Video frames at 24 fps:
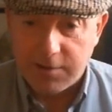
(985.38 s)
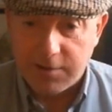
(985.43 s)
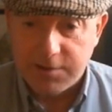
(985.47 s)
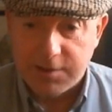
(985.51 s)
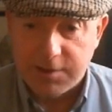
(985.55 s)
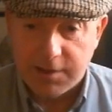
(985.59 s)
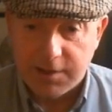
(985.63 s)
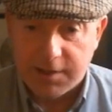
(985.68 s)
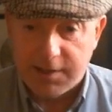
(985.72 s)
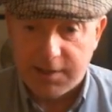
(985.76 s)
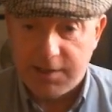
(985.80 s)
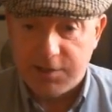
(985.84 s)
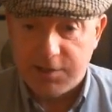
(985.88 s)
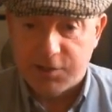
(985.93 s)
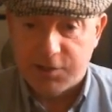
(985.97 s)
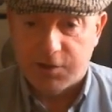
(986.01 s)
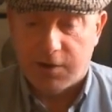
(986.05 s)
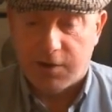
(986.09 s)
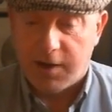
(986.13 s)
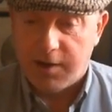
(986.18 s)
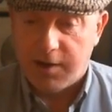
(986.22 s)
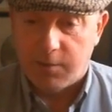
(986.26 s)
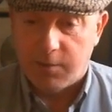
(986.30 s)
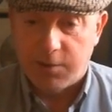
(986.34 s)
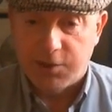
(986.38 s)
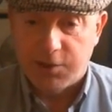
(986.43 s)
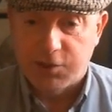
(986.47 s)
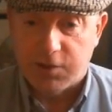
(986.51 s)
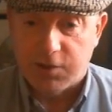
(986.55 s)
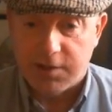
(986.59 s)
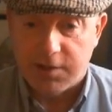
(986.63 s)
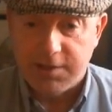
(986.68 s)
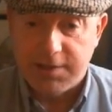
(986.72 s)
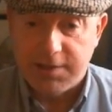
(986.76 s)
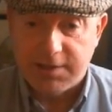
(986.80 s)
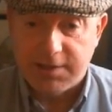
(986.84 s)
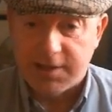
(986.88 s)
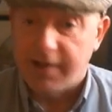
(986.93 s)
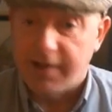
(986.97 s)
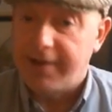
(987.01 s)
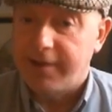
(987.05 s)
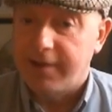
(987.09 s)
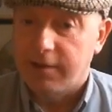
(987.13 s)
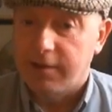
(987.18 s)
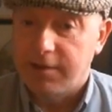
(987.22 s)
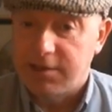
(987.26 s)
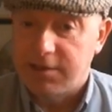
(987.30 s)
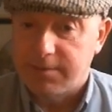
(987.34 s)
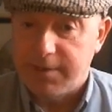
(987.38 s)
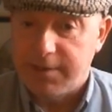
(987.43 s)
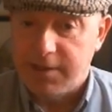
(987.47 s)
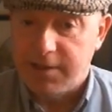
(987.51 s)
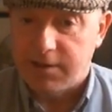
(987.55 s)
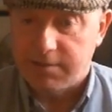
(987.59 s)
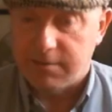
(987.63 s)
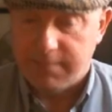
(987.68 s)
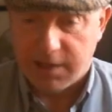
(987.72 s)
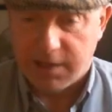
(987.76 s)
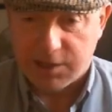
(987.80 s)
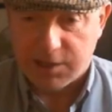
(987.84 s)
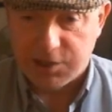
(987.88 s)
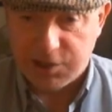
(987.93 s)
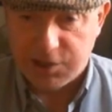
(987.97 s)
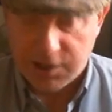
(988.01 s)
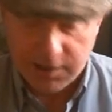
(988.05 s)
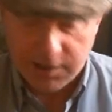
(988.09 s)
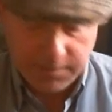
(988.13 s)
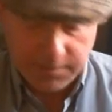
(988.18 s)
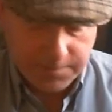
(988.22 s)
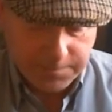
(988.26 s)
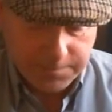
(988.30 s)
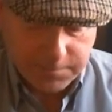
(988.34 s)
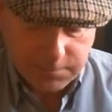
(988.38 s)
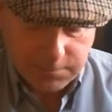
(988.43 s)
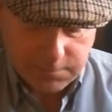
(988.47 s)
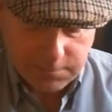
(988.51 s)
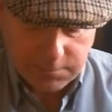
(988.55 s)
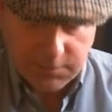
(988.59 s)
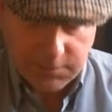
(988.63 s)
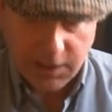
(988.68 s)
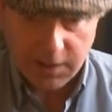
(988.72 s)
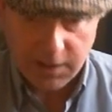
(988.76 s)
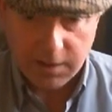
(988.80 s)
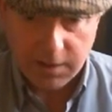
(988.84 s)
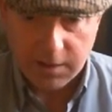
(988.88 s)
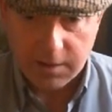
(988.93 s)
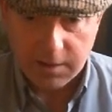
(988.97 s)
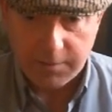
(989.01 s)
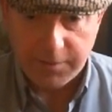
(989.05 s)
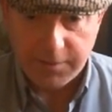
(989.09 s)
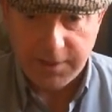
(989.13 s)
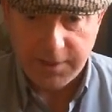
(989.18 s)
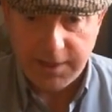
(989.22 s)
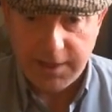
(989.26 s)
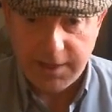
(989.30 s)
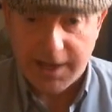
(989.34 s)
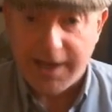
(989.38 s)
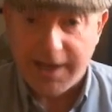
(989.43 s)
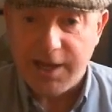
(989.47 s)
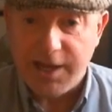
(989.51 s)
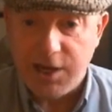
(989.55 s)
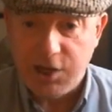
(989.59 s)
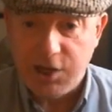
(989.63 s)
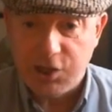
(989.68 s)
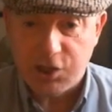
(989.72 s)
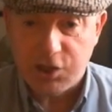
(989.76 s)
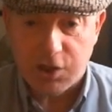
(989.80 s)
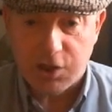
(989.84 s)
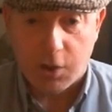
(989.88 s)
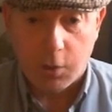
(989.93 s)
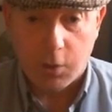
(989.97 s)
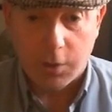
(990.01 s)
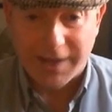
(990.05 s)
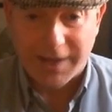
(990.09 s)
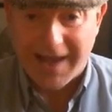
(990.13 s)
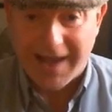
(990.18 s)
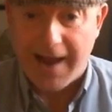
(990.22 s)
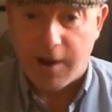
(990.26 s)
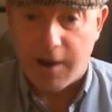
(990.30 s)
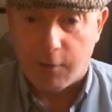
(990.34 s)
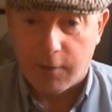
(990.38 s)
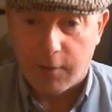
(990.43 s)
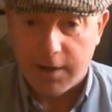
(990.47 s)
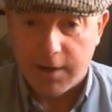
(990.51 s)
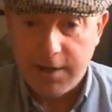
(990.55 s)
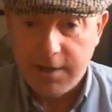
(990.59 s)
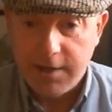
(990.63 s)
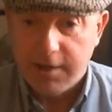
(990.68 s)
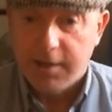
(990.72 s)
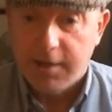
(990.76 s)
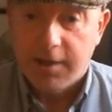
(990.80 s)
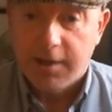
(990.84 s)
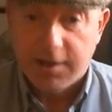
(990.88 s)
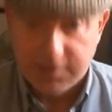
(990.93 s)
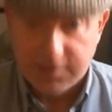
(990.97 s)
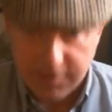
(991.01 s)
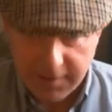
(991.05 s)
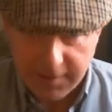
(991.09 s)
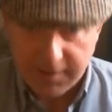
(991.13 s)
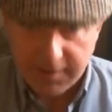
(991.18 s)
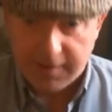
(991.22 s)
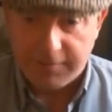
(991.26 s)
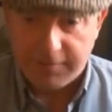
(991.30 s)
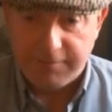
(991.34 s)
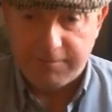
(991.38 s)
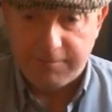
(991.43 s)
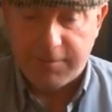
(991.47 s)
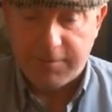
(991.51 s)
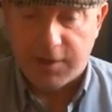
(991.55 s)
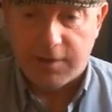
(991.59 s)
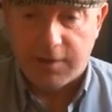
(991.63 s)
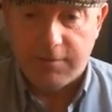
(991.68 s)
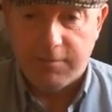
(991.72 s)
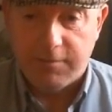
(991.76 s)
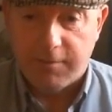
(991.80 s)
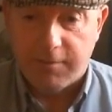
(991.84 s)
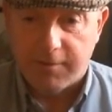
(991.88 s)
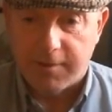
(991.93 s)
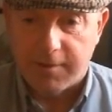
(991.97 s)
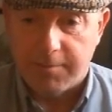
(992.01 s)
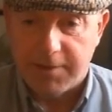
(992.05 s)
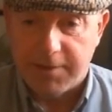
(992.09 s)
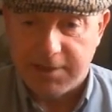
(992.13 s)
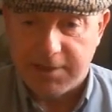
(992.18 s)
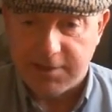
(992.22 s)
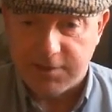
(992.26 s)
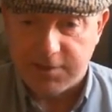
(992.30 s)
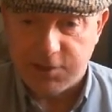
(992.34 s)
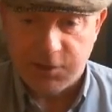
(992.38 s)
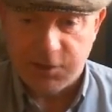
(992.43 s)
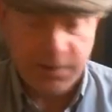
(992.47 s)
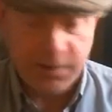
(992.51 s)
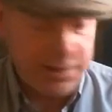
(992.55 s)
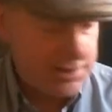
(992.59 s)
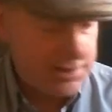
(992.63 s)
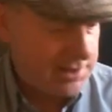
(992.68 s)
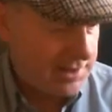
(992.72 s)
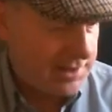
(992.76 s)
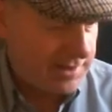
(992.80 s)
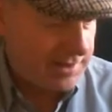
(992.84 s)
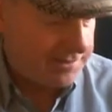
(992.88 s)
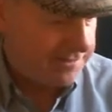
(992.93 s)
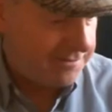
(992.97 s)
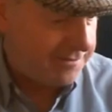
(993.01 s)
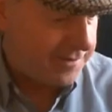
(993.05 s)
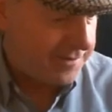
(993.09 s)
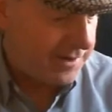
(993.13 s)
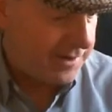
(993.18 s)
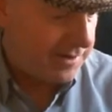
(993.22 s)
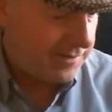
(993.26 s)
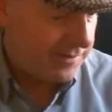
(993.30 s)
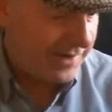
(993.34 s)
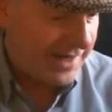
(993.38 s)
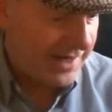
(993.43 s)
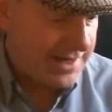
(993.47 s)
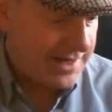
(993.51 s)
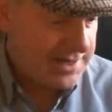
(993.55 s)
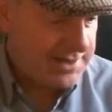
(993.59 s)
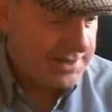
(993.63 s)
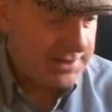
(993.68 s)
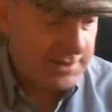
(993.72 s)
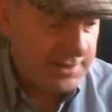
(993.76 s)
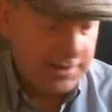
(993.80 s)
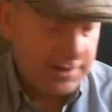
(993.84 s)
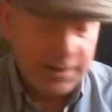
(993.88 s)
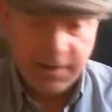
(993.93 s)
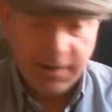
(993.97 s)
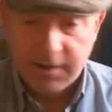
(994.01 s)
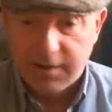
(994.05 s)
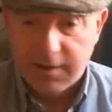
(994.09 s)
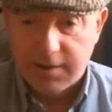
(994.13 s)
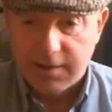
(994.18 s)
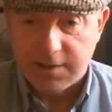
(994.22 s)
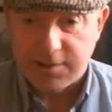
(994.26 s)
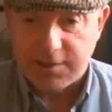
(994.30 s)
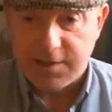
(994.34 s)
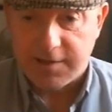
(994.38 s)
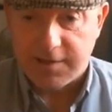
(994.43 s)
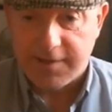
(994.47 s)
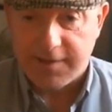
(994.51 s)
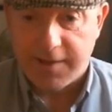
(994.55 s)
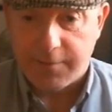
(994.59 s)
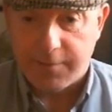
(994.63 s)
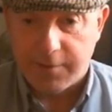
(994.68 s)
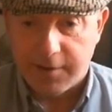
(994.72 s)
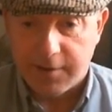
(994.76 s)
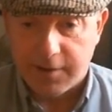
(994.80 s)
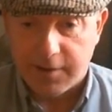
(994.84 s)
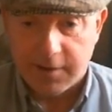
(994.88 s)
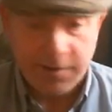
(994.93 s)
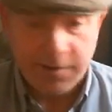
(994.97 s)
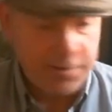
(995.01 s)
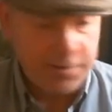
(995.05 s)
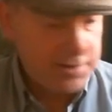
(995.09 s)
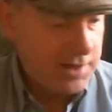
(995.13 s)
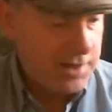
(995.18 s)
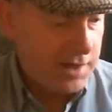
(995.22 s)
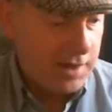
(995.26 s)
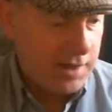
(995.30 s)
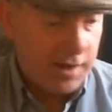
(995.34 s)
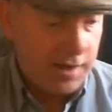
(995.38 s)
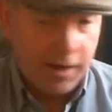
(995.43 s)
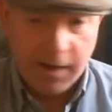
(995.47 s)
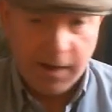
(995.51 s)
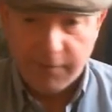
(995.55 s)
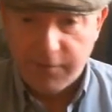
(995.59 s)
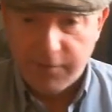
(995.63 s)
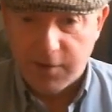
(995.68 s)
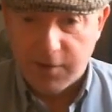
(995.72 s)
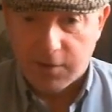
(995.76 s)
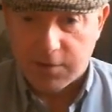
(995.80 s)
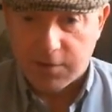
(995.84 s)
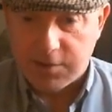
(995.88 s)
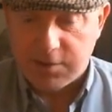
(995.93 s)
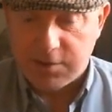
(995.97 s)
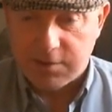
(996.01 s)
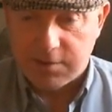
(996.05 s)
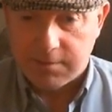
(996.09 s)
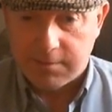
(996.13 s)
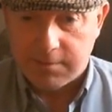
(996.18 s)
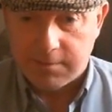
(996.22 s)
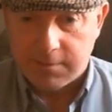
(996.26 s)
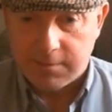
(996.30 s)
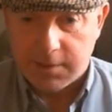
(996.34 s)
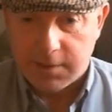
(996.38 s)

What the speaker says: that Keith tried. I want to try the Dunhill Elizabethan mixture, the aged Old Gowrie, so then I've completed the trinity of late. See how that one goes. I've got some